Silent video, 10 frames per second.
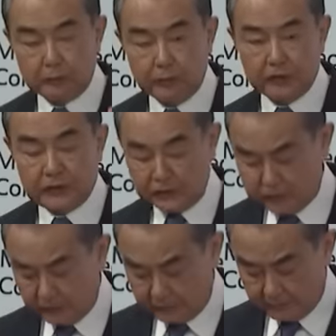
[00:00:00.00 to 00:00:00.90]
country's
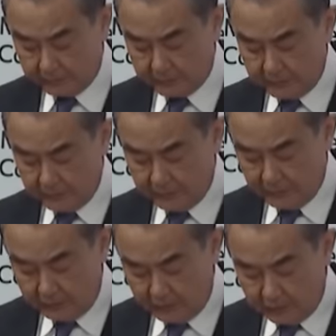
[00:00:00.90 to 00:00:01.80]
Coast Guard
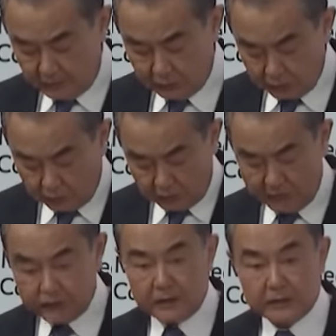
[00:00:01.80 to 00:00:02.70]
is now a
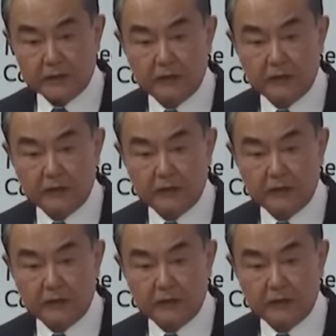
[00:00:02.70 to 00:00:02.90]
daily